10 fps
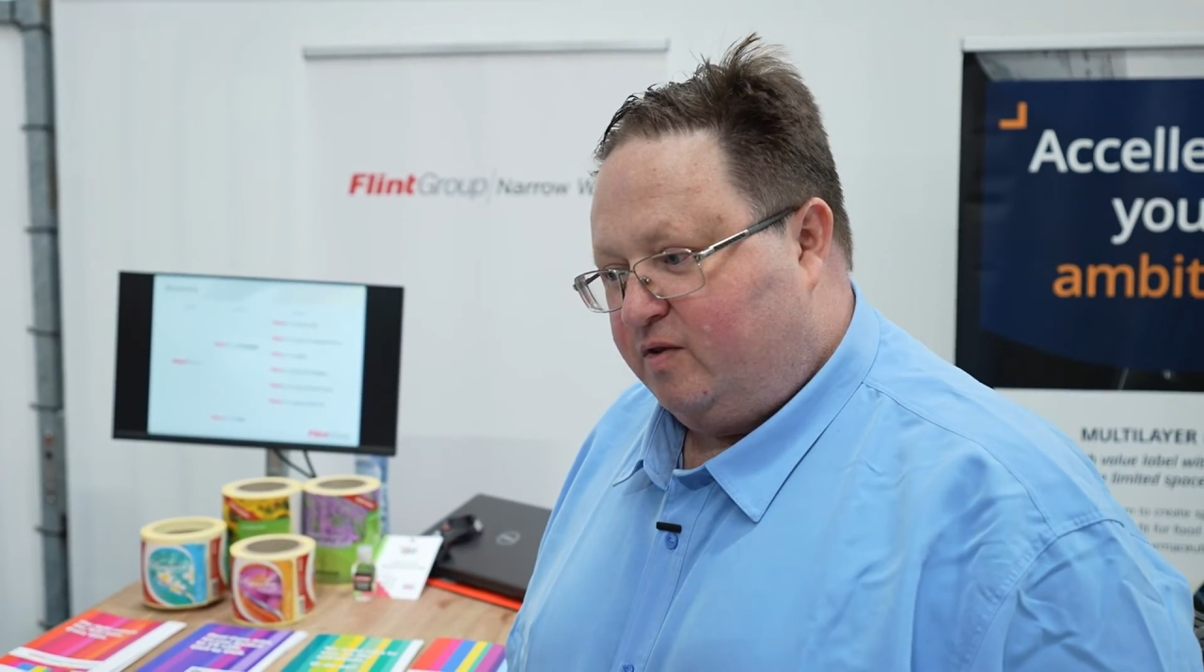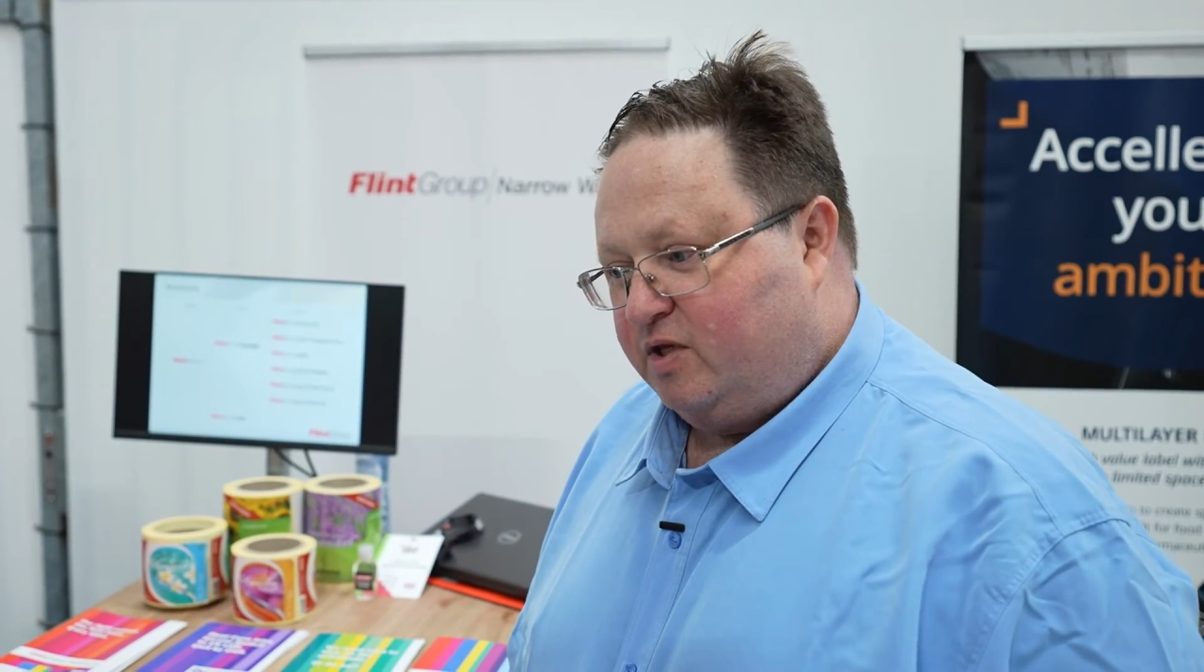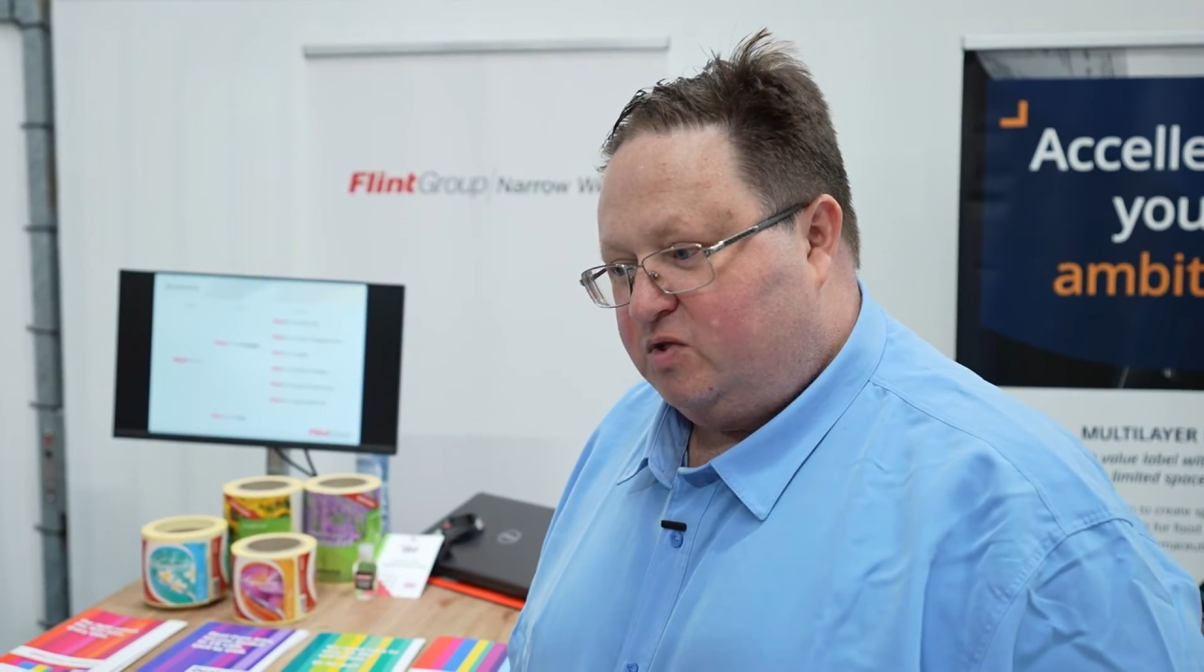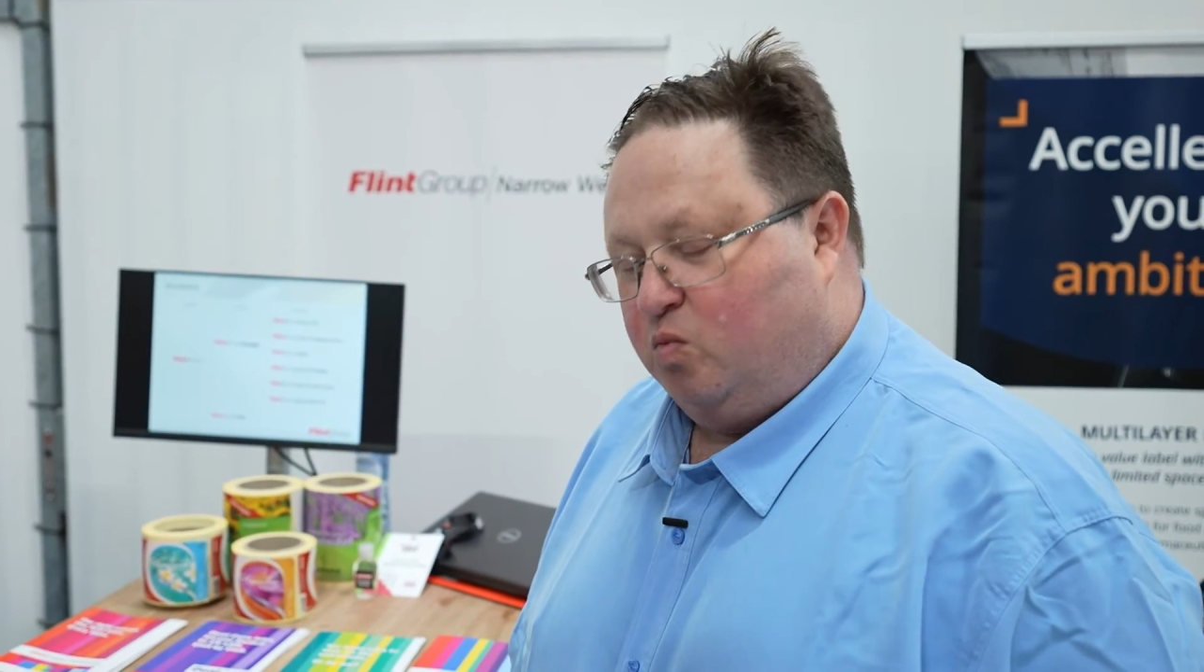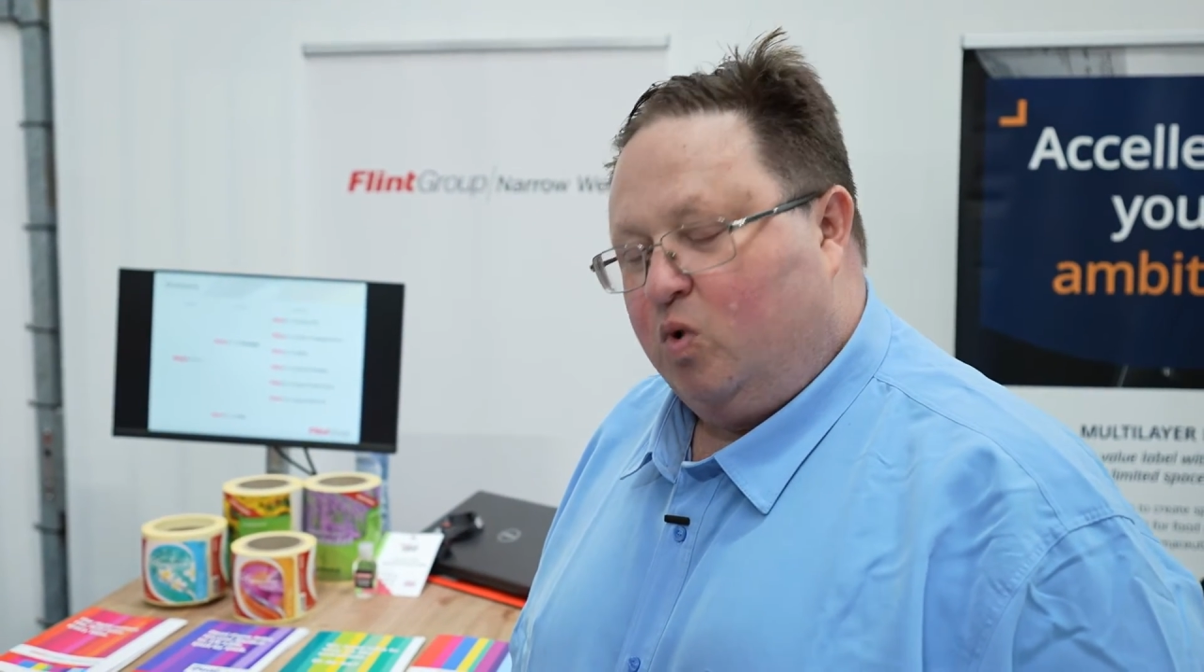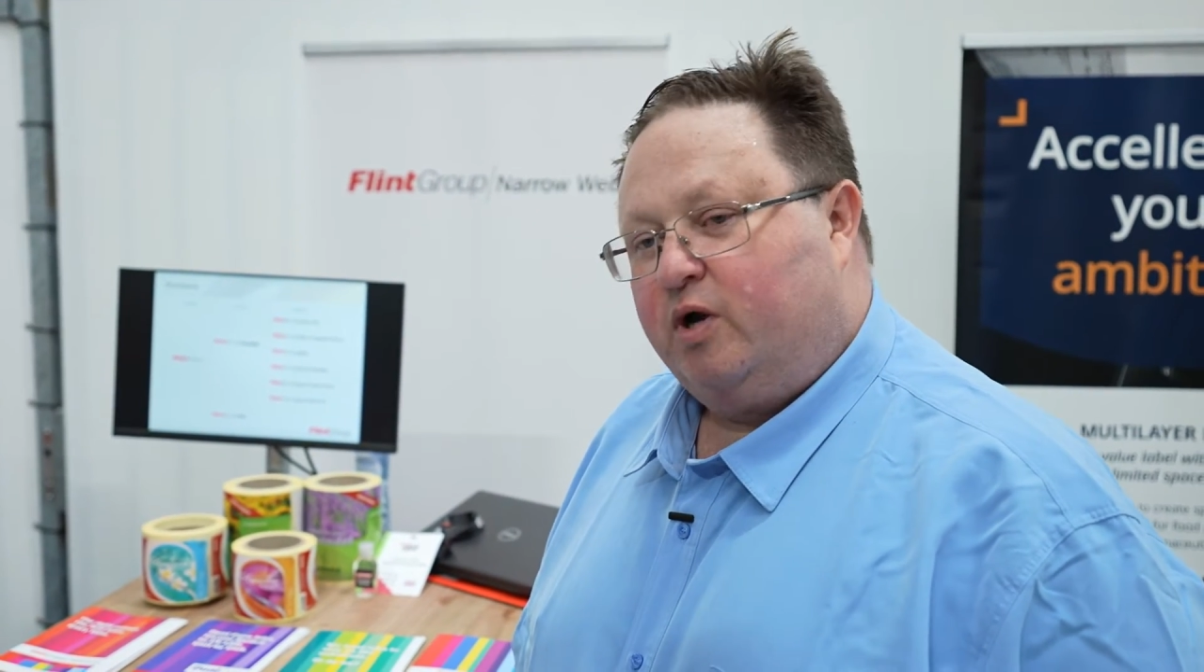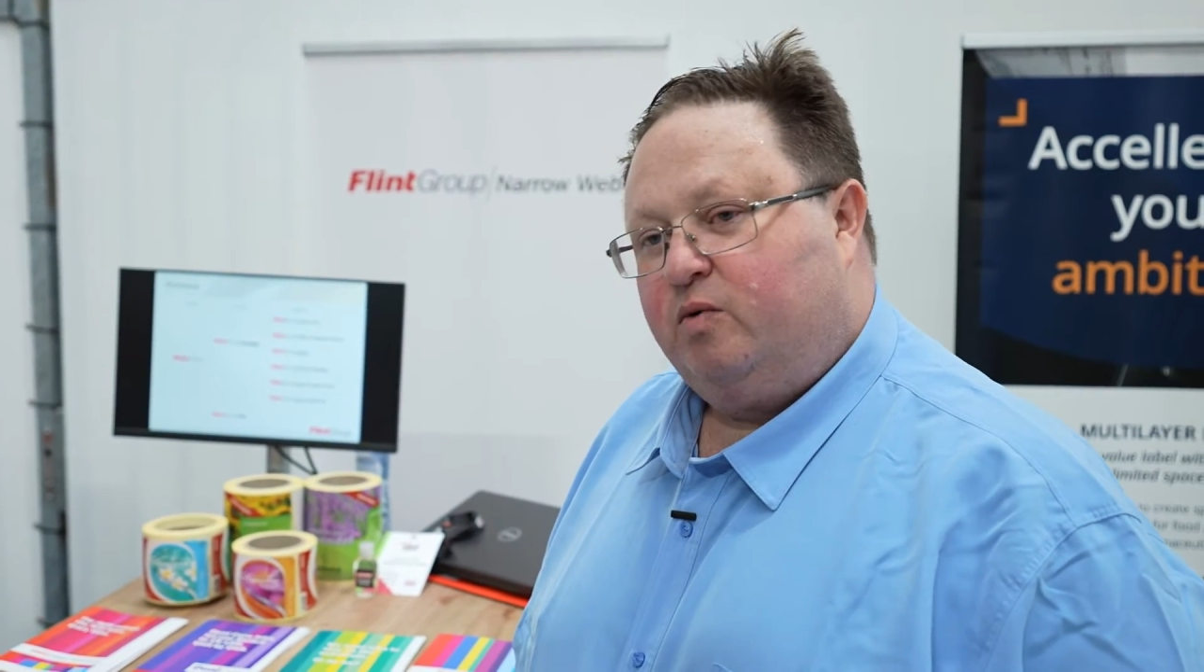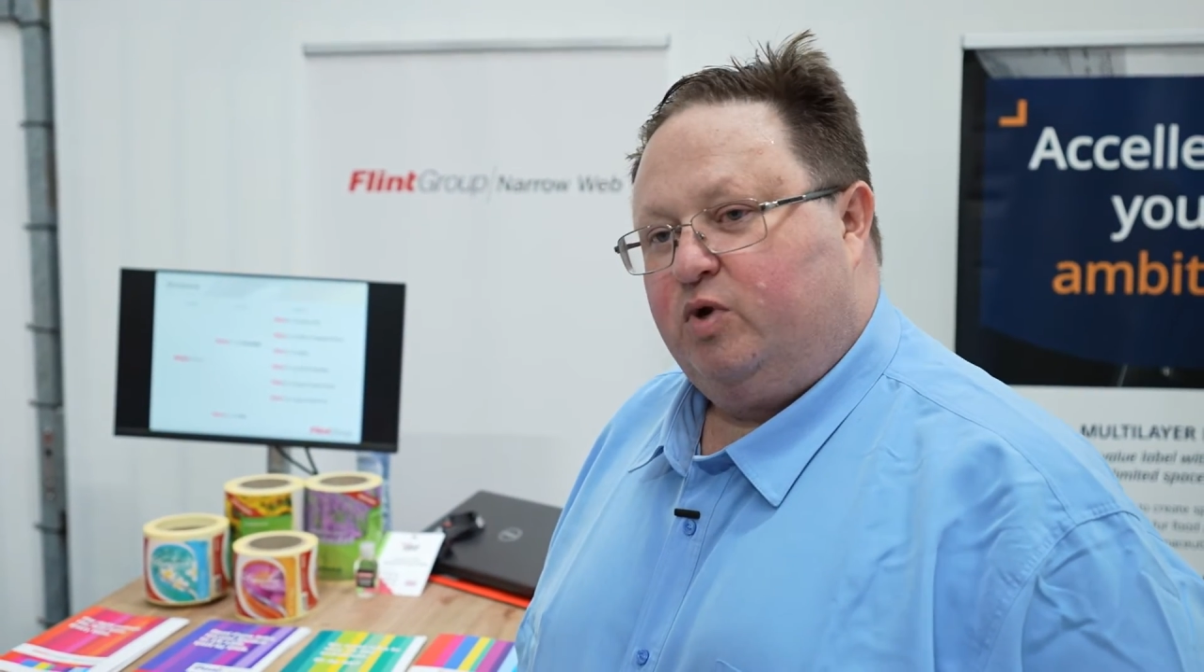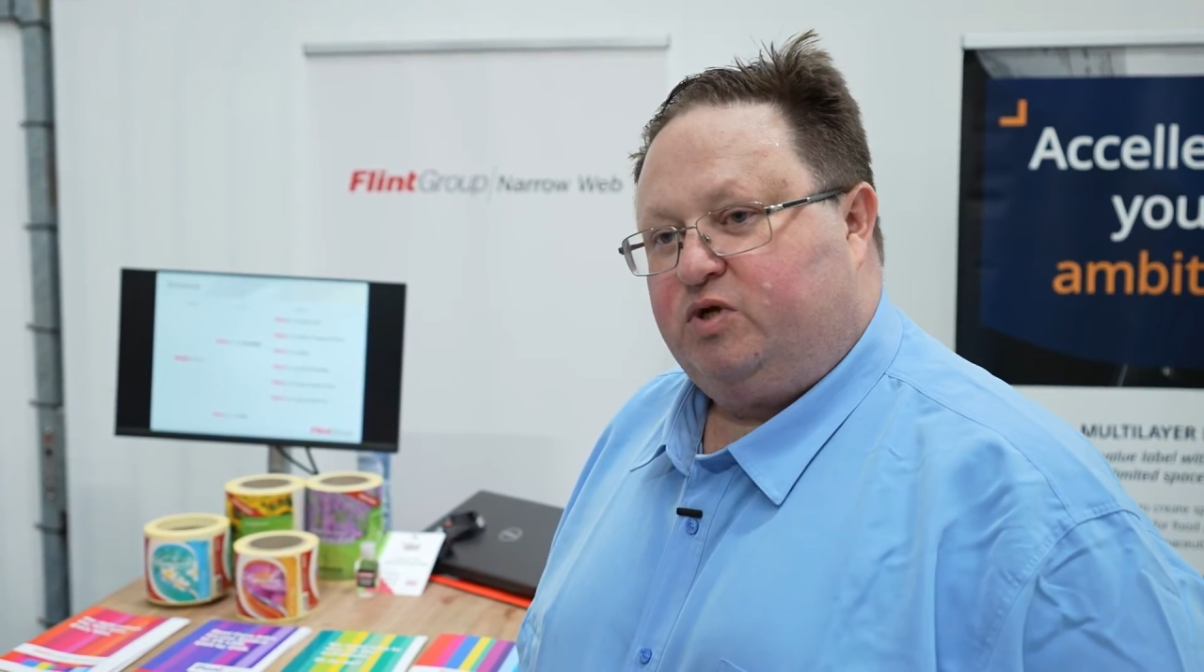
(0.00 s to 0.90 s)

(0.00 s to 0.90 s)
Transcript: There's one